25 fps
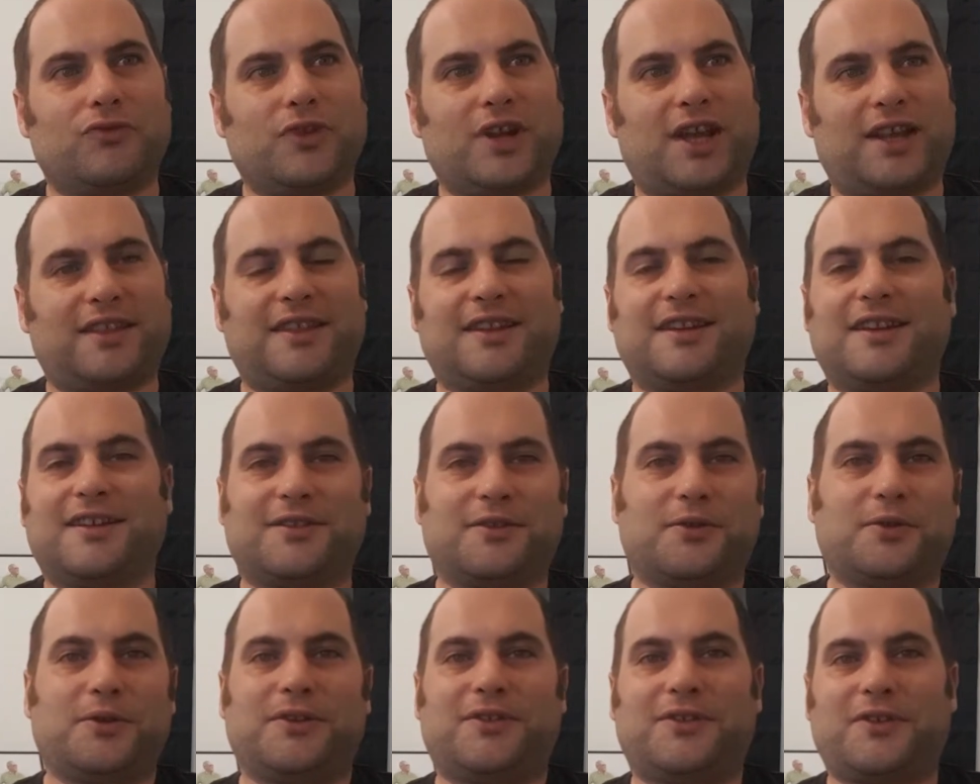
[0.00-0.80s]
I think that's
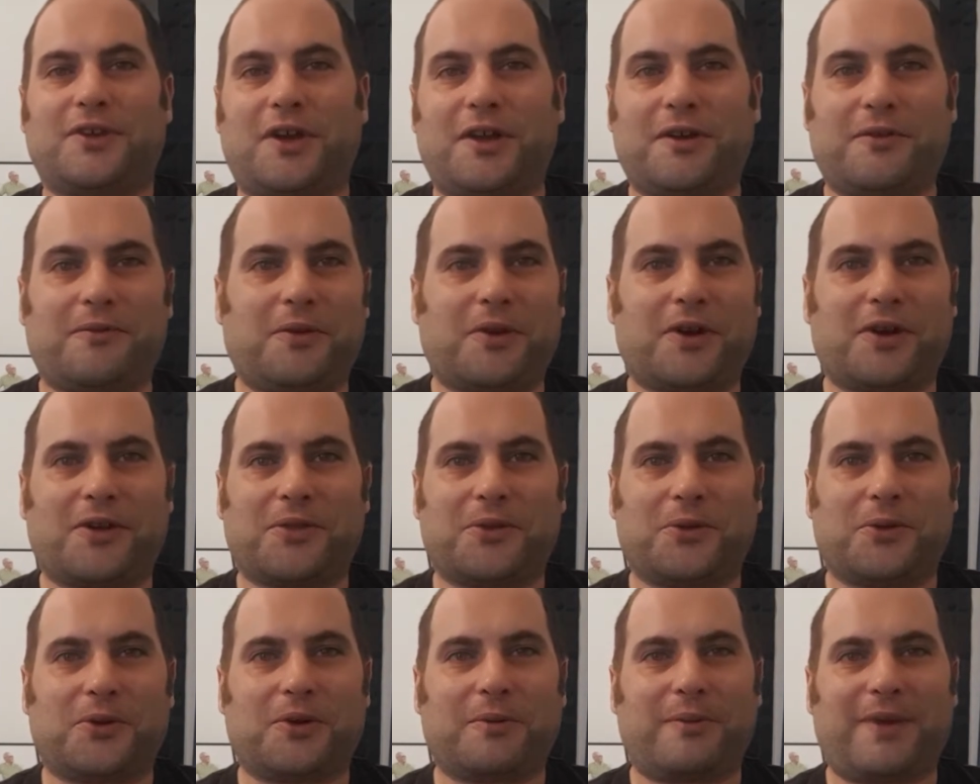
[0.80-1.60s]
a good sign of what I
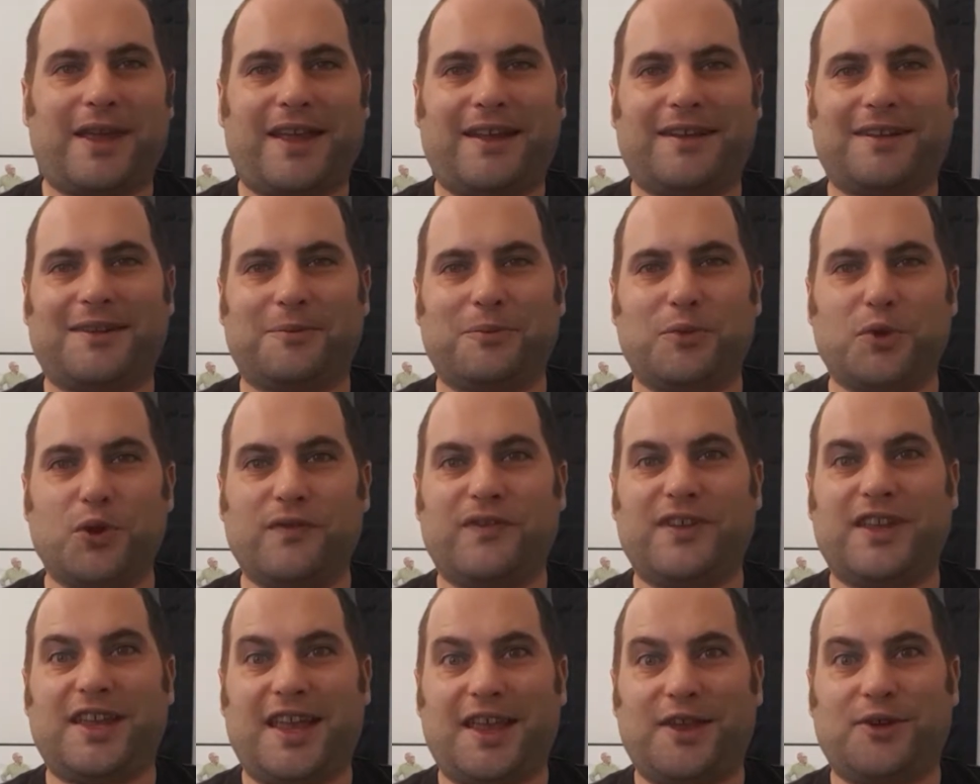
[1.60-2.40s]
thought about the
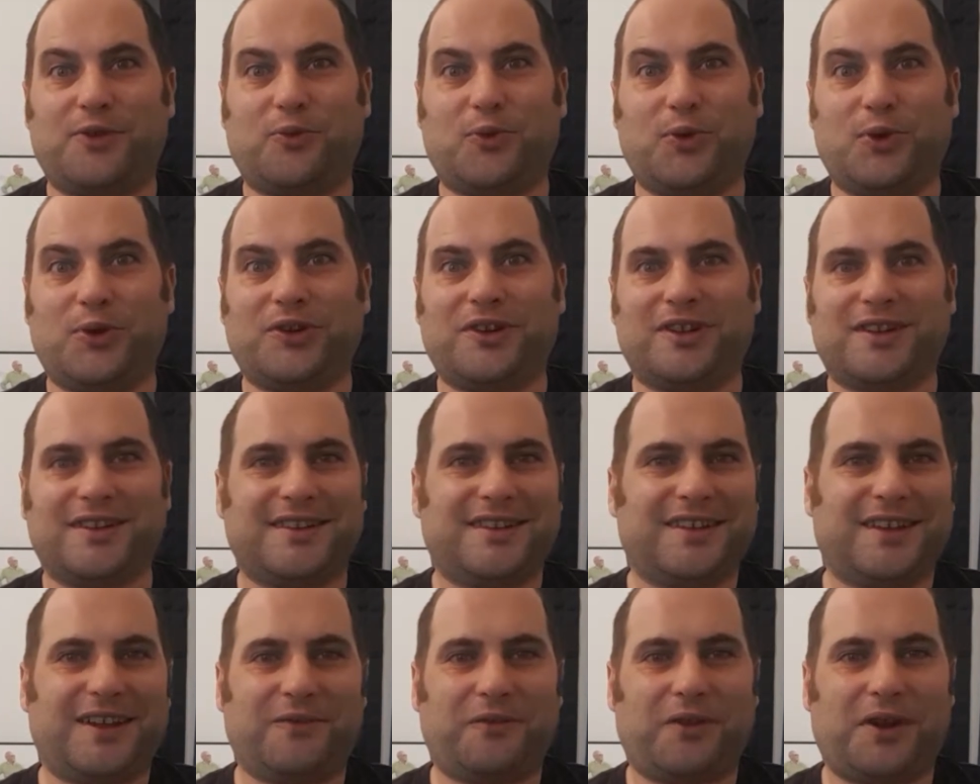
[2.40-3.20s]
movie Ed Wood.
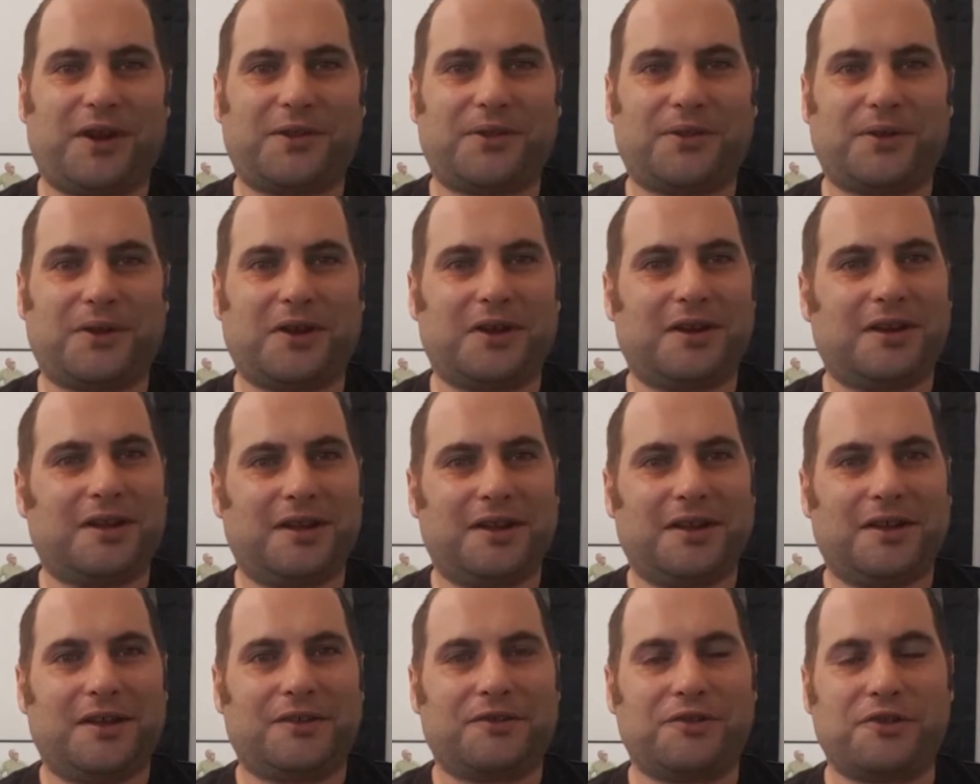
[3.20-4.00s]
If I thought,
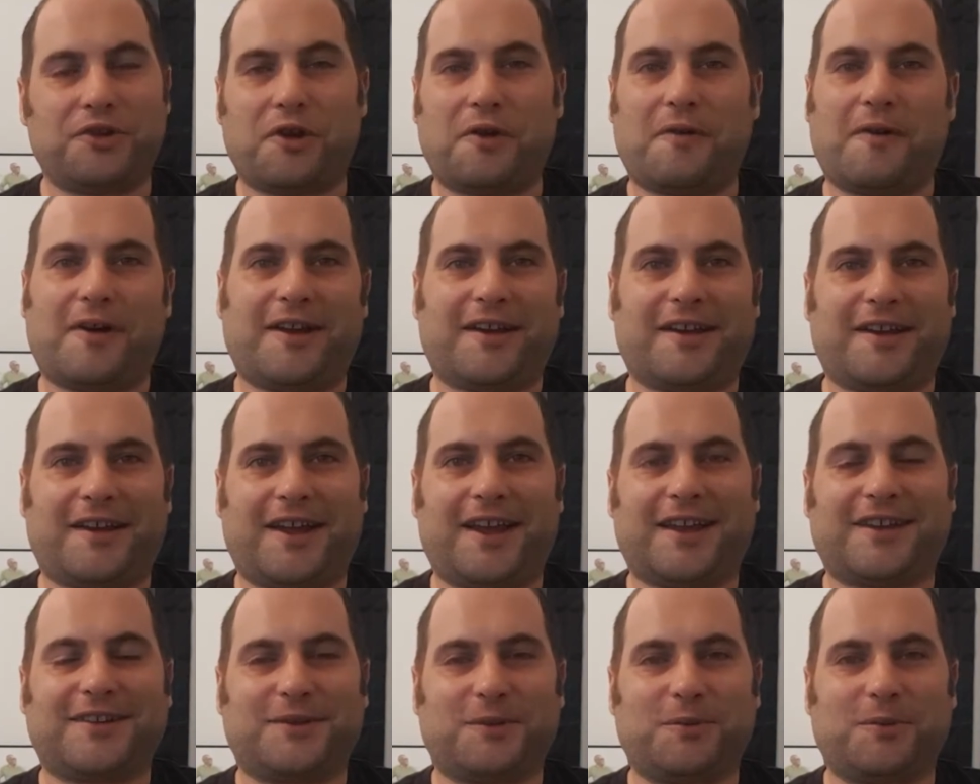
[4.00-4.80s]
you know what,
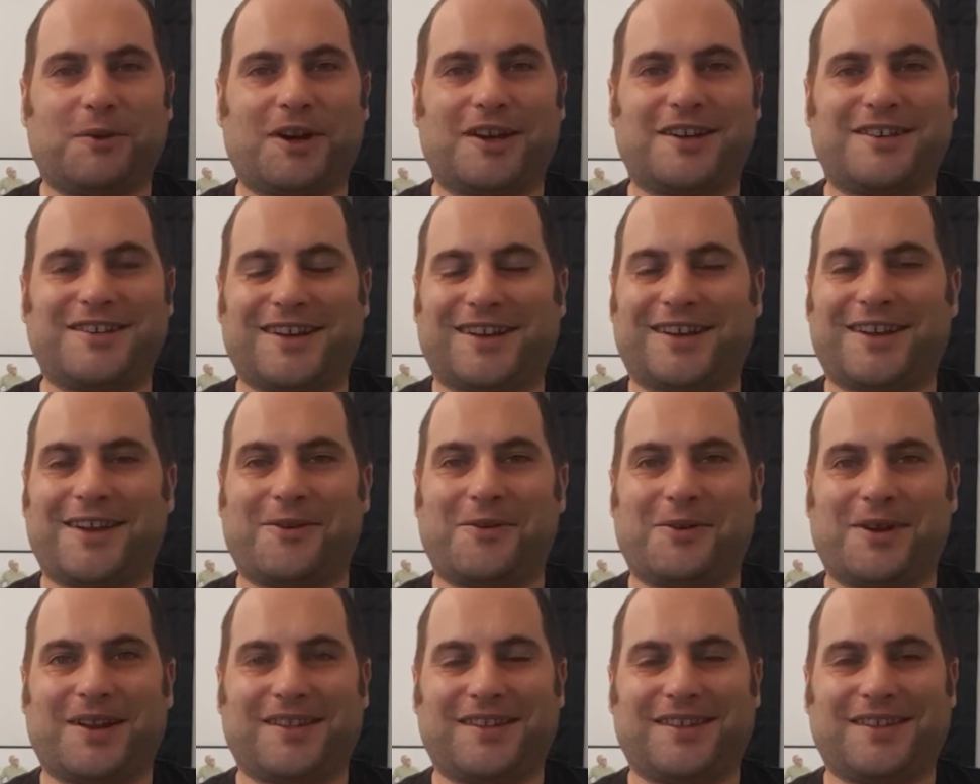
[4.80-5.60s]
I actually want to check
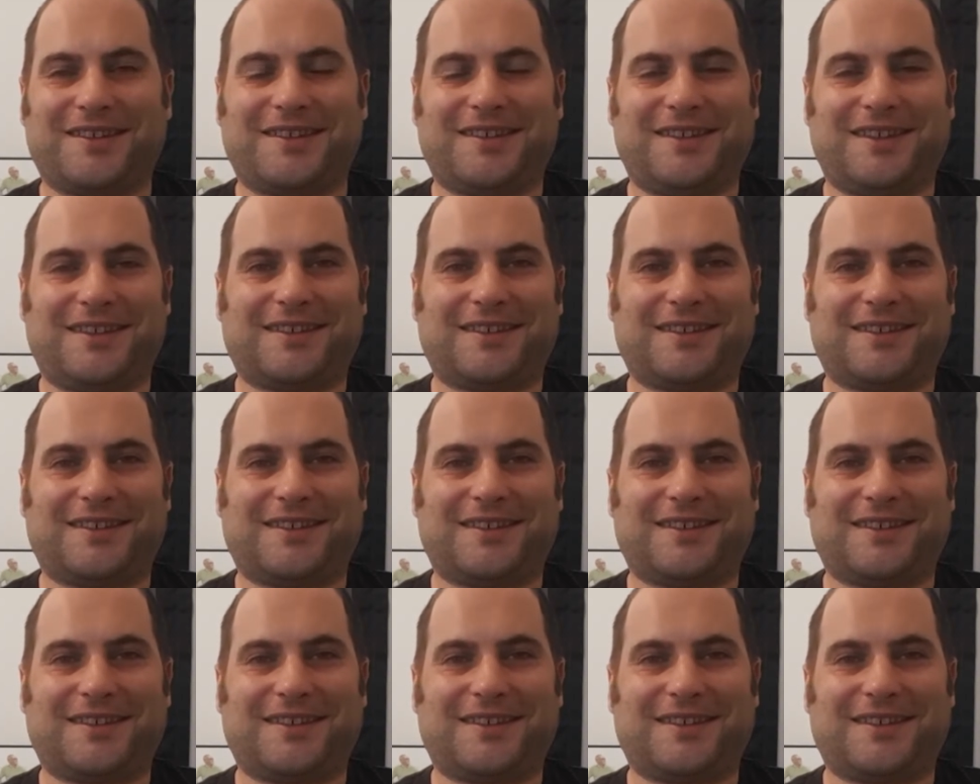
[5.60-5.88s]
out one of this